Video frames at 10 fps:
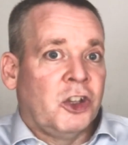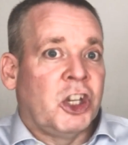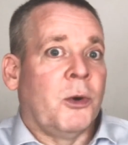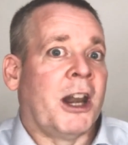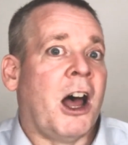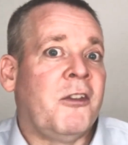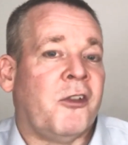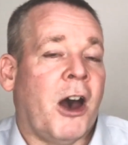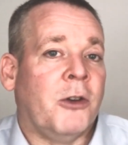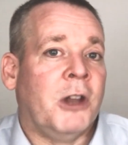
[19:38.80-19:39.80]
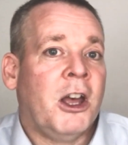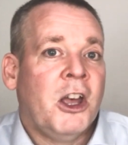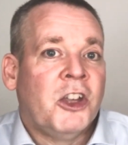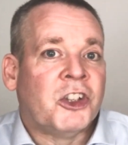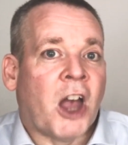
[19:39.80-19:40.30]
to an iPhone.
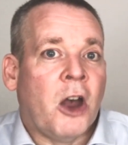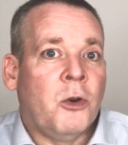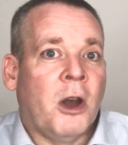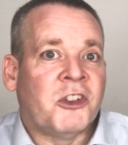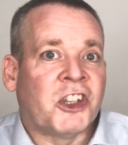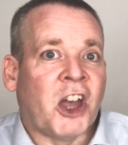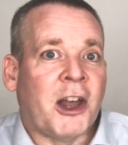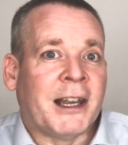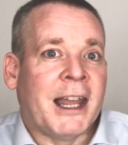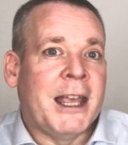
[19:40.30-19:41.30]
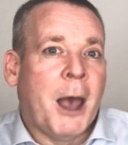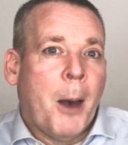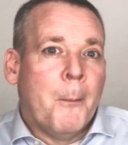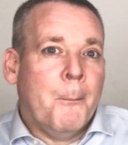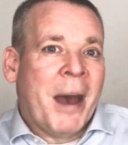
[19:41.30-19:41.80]
So certainly
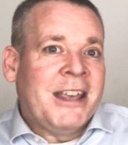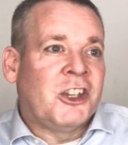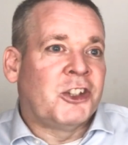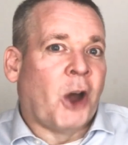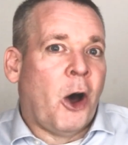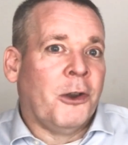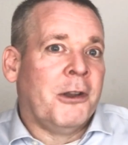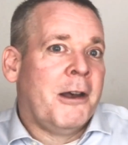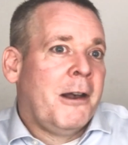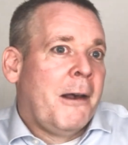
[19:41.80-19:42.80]
based on